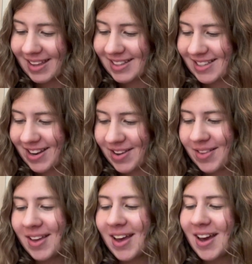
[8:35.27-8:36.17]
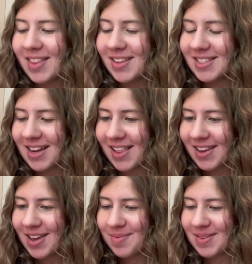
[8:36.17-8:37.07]
Did it. The
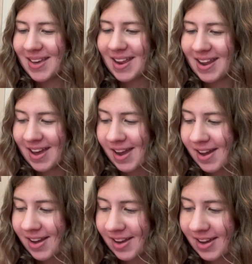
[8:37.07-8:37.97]
Delicate Beginning.